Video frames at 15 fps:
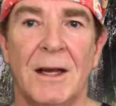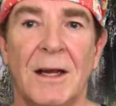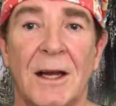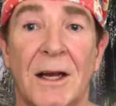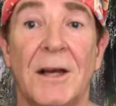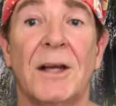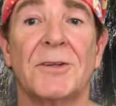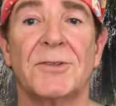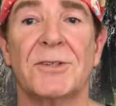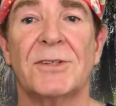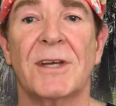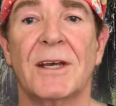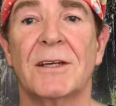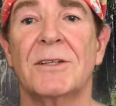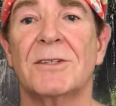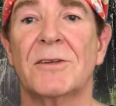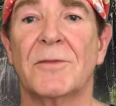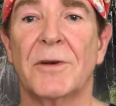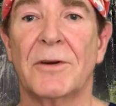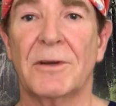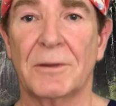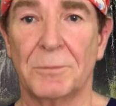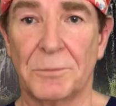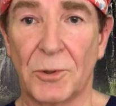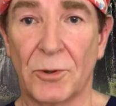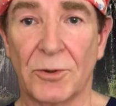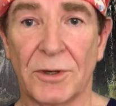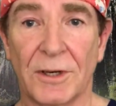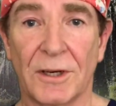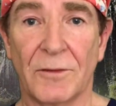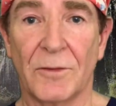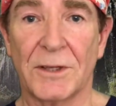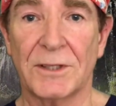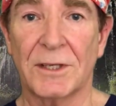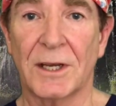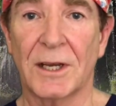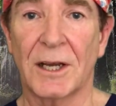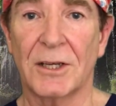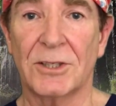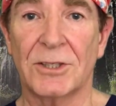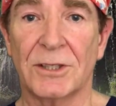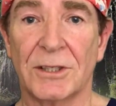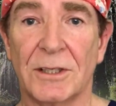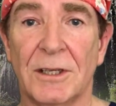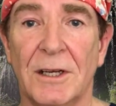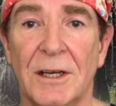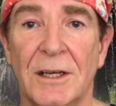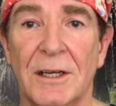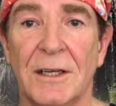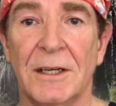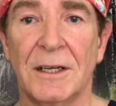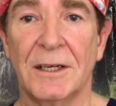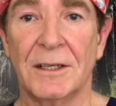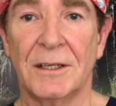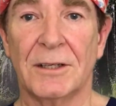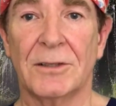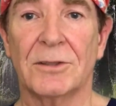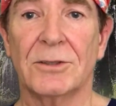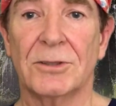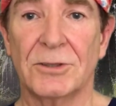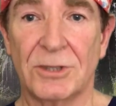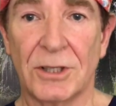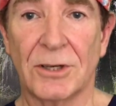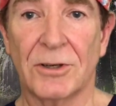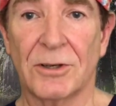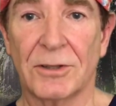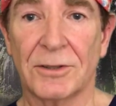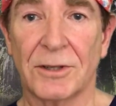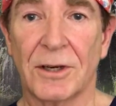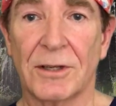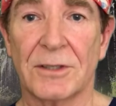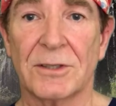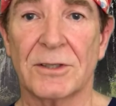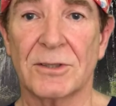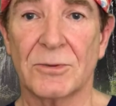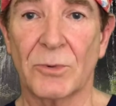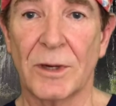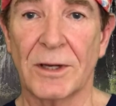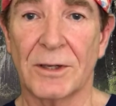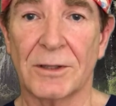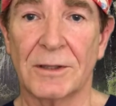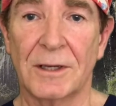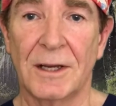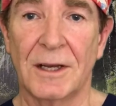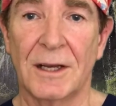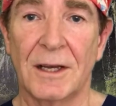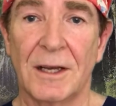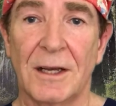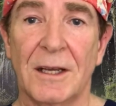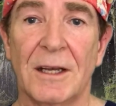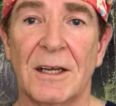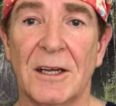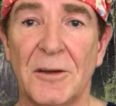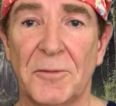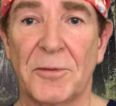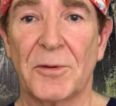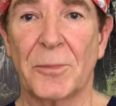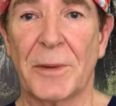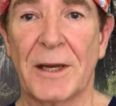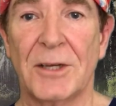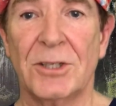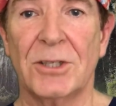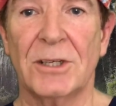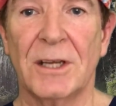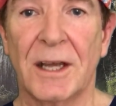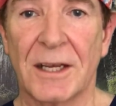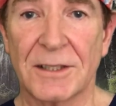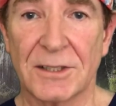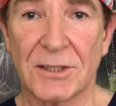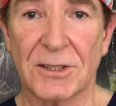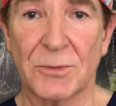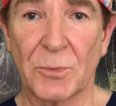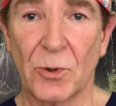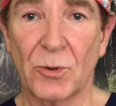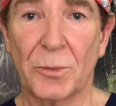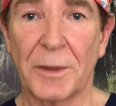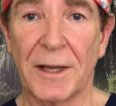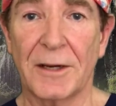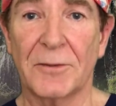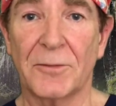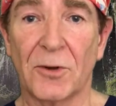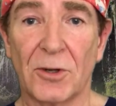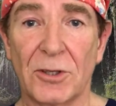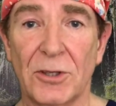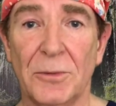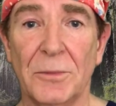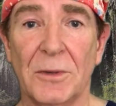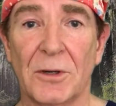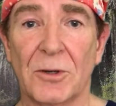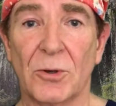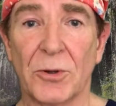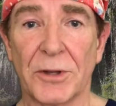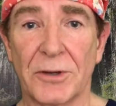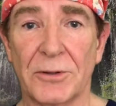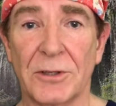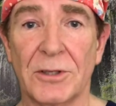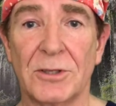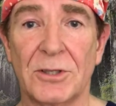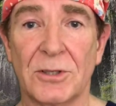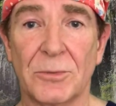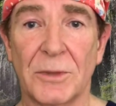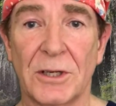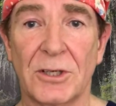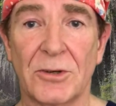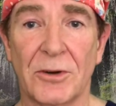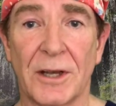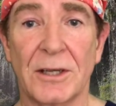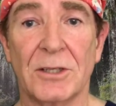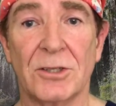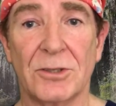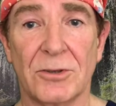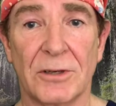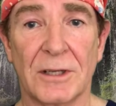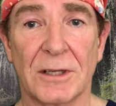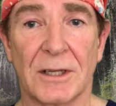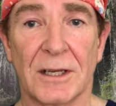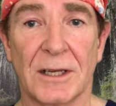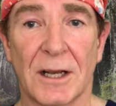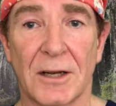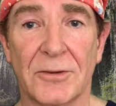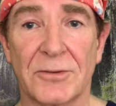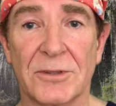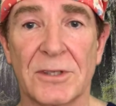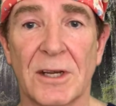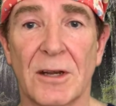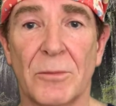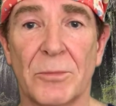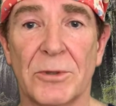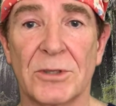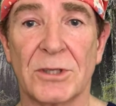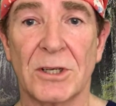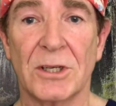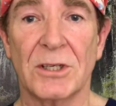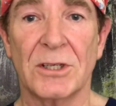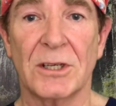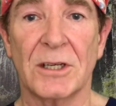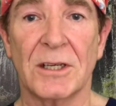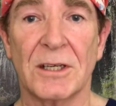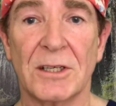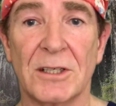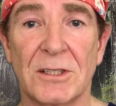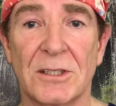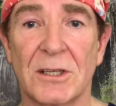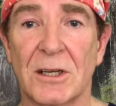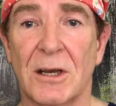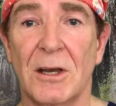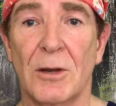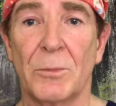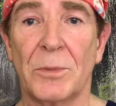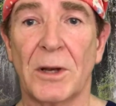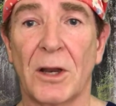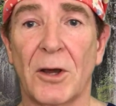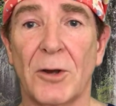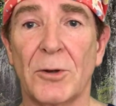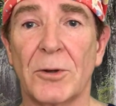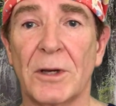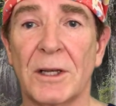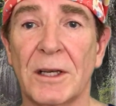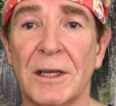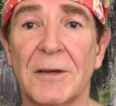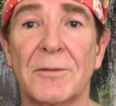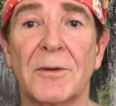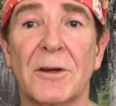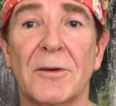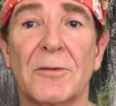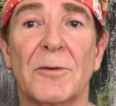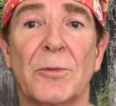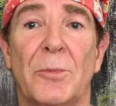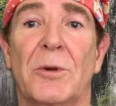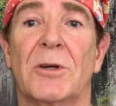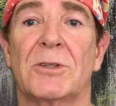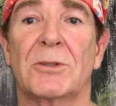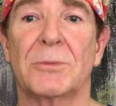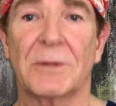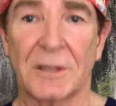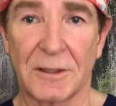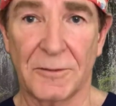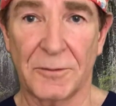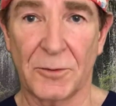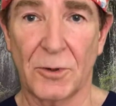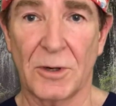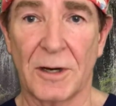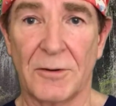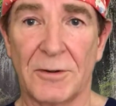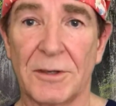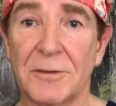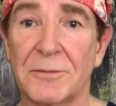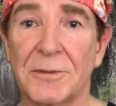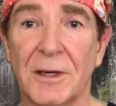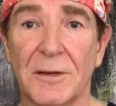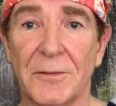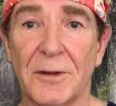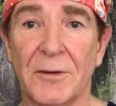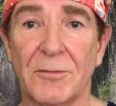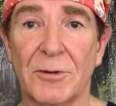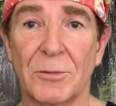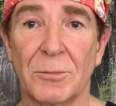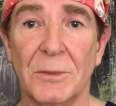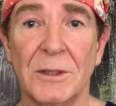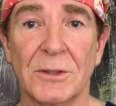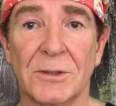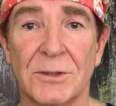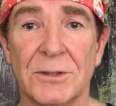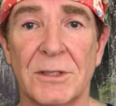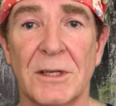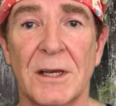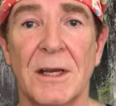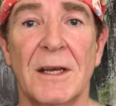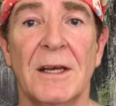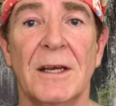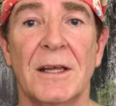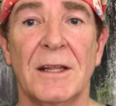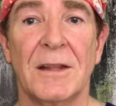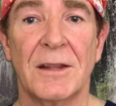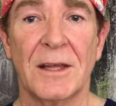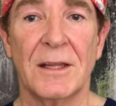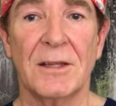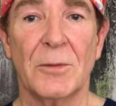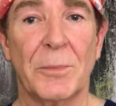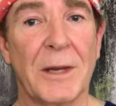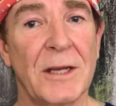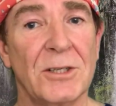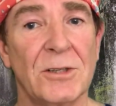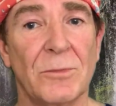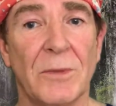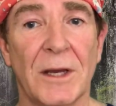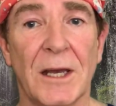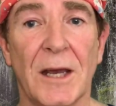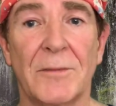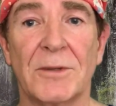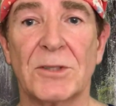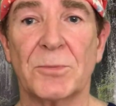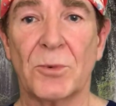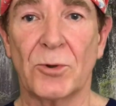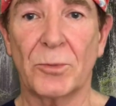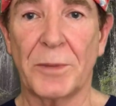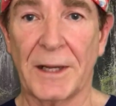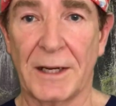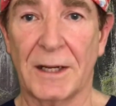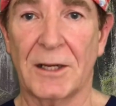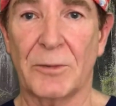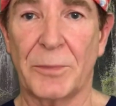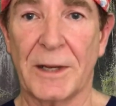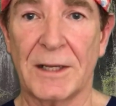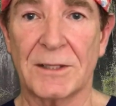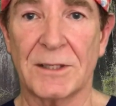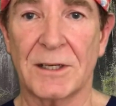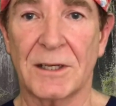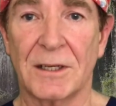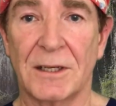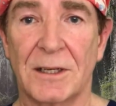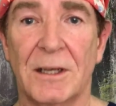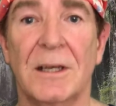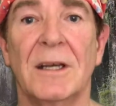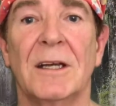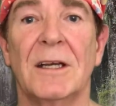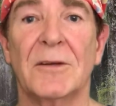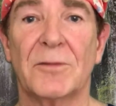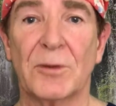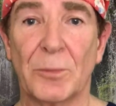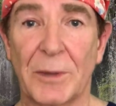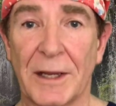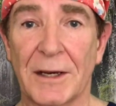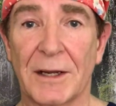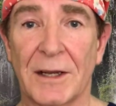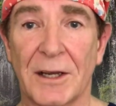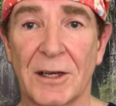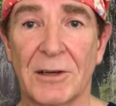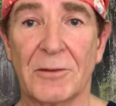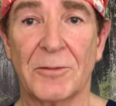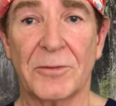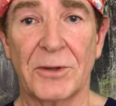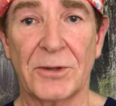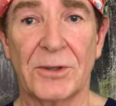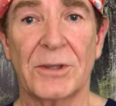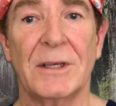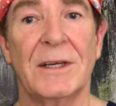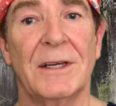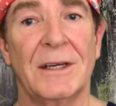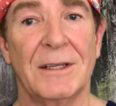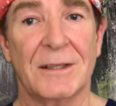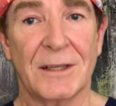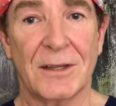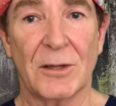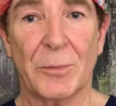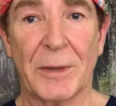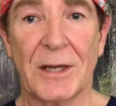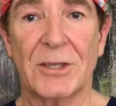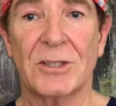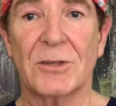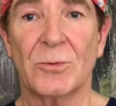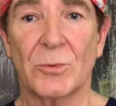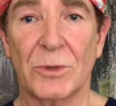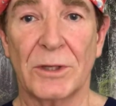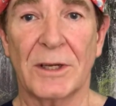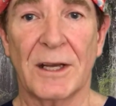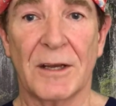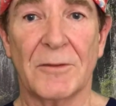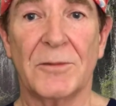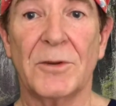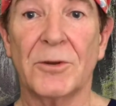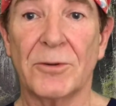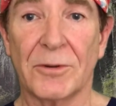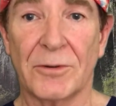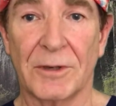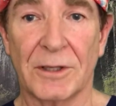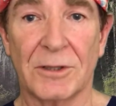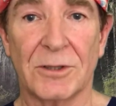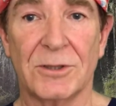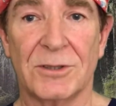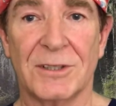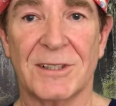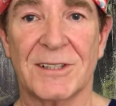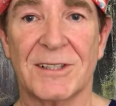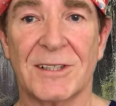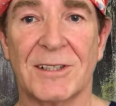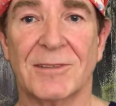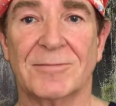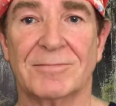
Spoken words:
An ultrasound is a very important investigation in urge incontinence as well. If the patient has a small bladder volume, or their urge to micturate during the ultrasound procedure is below a level of approximately 400 to 500 mils, then the patient may have a small bladder capacity. If the bladder can't fill, then the patient will have urinary urgency.